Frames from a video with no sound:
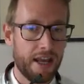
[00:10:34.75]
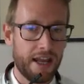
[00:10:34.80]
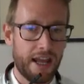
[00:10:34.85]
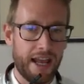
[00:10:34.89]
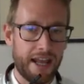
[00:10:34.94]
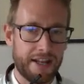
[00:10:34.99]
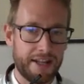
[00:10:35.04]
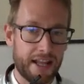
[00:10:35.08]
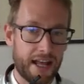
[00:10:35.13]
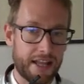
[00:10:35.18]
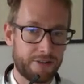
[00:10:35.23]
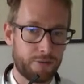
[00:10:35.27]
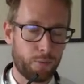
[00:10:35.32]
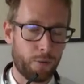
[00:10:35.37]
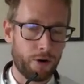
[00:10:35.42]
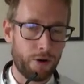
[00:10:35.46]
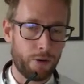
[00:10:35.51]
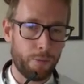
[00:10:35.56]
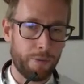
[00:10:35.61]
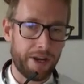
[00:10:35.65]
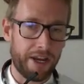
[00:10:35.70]
And that's
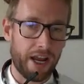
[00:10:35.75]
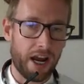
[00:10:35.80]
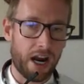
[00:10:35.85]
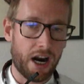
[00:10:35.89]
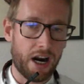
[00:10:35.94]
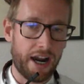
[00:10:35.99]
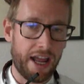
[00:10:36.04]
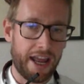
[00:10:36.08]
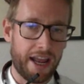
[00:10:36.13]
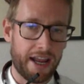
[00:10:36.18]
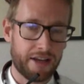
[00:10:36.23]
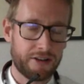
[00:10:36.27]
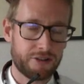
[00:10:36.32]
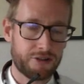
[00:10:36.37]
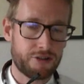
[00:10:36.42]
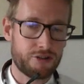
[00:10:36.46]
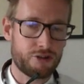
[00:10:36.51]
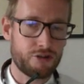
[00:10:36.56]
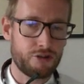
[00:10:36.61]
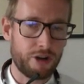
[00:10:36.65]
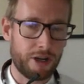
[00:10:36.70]
where we are
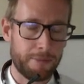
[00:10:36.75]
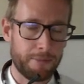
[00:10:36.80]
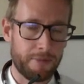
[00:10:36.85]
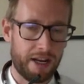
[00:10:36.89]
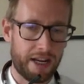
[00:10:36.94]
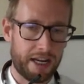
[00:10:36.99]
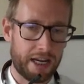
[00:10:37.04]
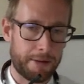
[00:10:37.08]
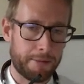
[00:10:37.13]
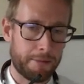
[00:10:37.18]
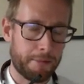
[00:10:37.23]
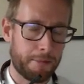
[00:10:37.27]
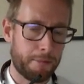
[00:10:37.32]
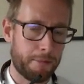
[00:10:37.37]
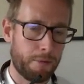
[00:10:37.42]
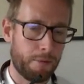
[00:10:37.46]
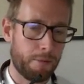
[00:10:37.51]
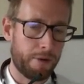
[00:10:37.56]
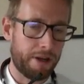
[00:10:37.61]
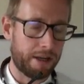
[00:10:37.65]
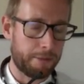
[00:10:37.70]
extremely
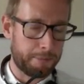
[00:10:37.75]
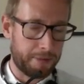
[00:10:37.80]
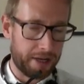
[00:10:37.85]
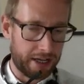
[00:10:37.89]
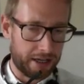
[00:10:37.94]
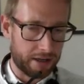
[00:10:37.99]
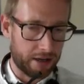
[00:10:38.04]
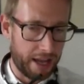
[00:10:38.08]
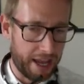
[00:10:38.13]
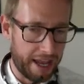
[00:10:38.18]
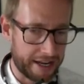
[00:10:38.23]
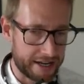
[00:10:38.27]
capable of being